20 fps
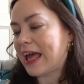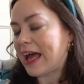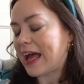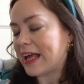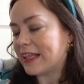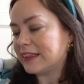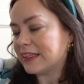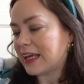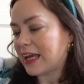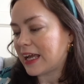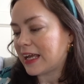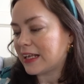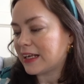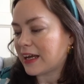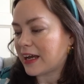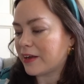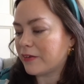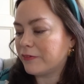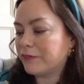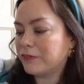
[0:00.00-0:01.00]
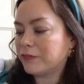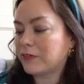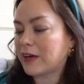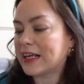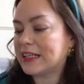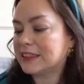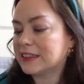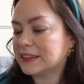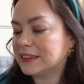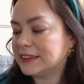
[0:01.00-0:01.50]
And then I've
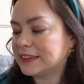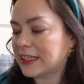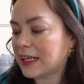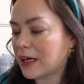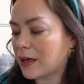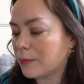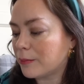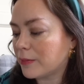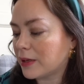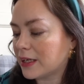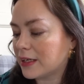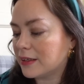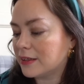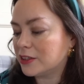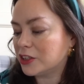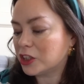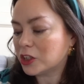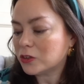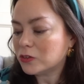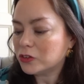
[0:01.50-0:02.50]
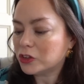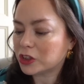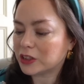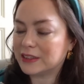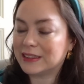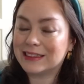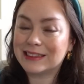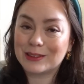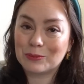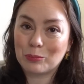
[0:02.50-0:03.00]
read some
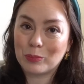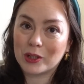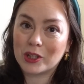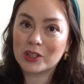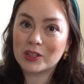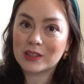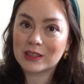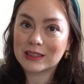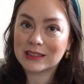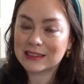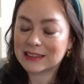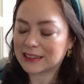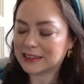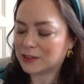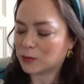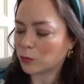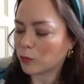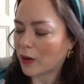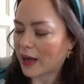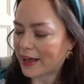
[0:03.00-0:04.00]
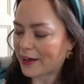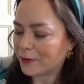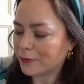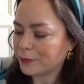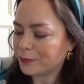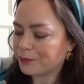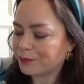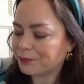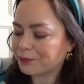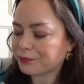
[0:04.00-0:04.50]
children's books as well.